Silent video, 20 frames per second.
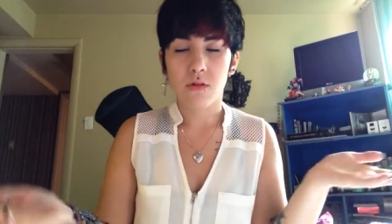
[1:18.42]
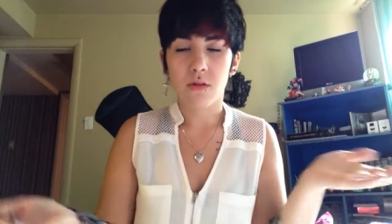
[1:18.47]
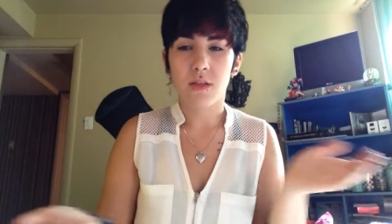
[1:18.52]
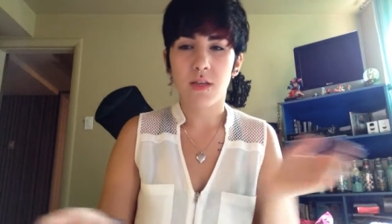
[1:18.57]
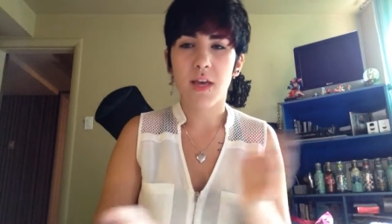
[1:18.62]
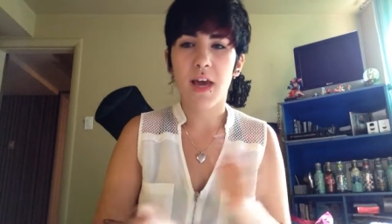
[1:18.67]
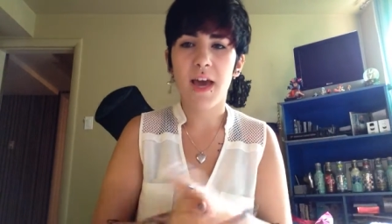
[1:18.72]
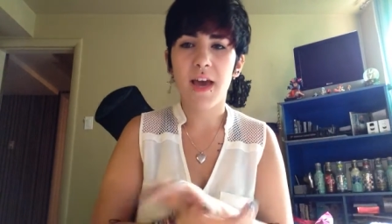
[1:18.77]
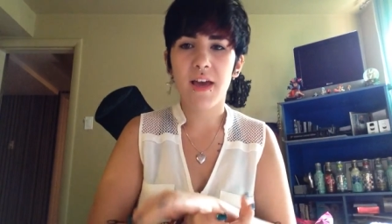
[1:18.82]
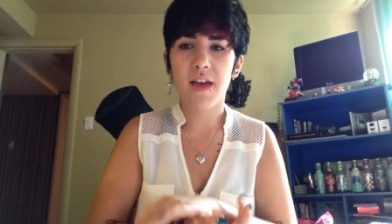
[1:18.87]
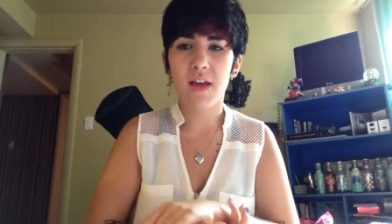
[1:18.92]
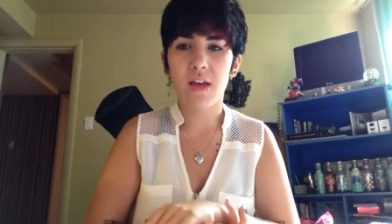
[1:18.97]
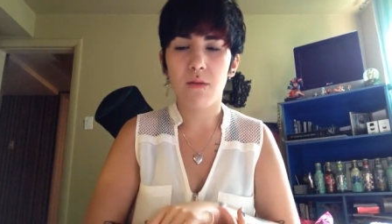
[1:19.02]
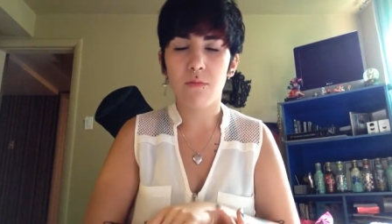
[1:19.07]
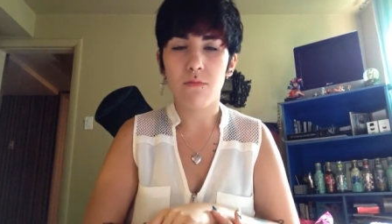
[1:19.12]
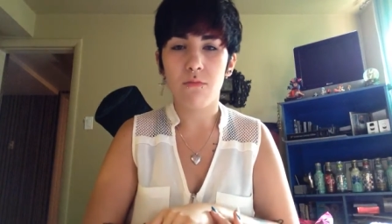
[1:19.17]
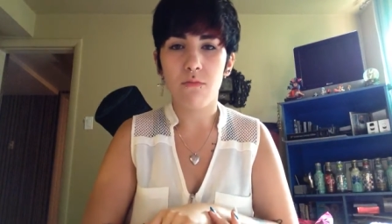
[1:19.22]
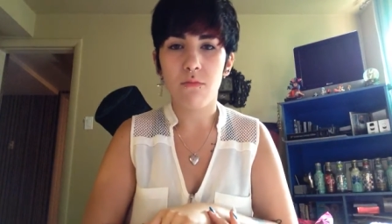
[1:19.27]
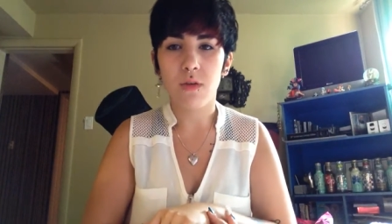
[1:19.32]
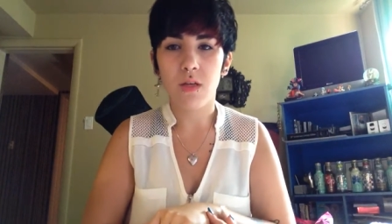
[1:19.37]

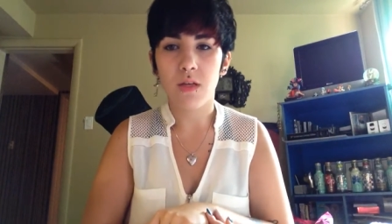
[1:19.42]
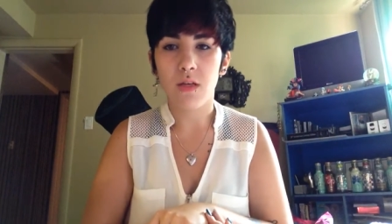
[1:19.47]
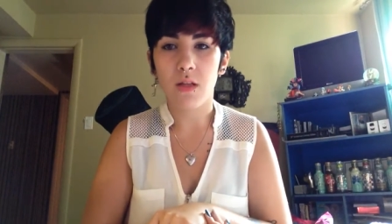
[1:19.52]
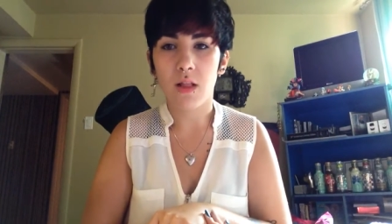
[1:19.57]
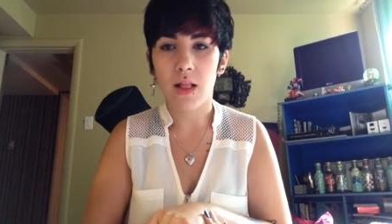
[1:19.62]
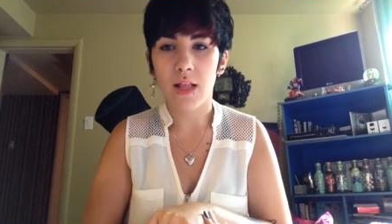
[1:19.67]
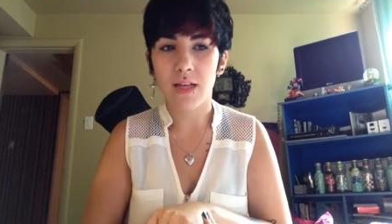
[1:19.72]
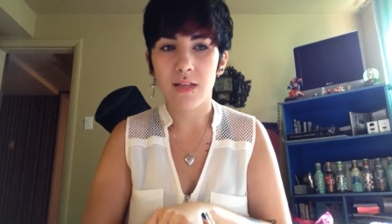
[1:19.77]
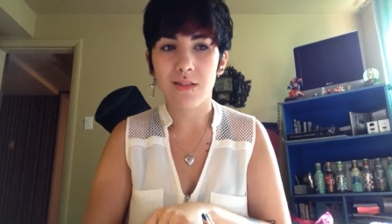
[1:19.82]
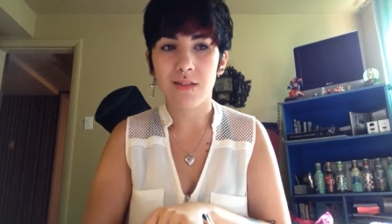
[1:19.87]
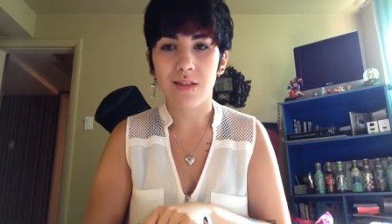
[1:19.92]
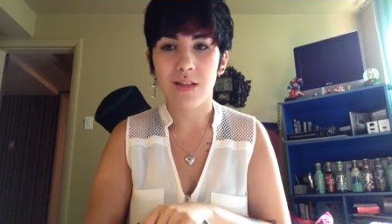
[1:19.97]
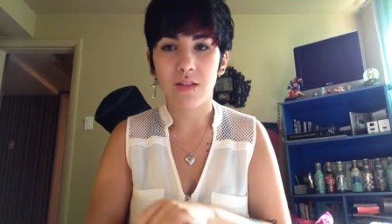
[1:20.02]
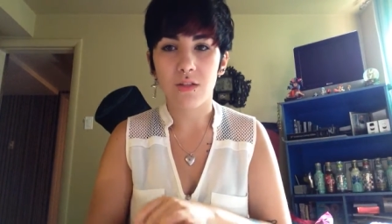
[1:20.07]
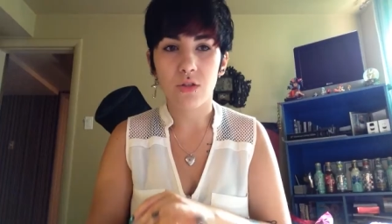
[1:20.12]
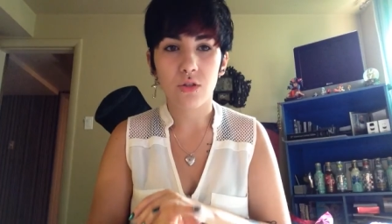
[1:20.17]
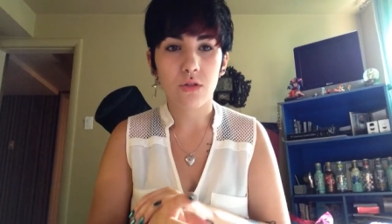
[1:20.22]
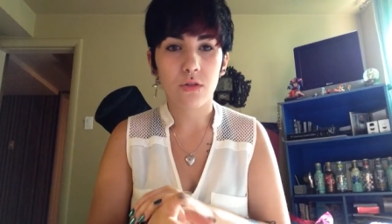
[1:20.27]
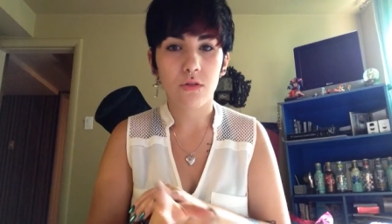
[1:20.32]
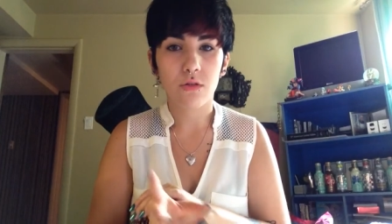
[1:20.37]
came in less than
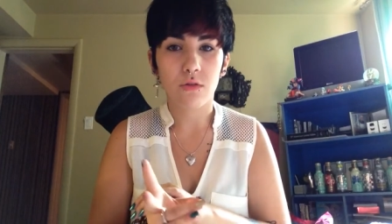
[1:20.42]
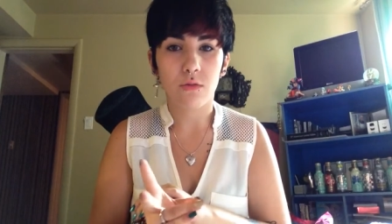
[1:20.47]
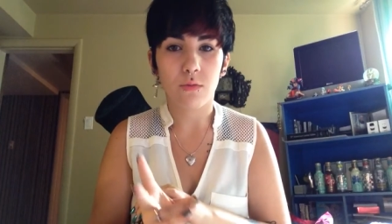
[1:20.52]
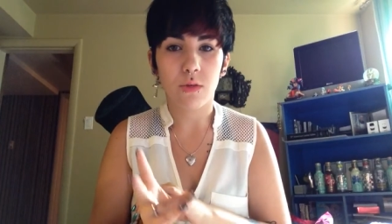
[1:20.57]
2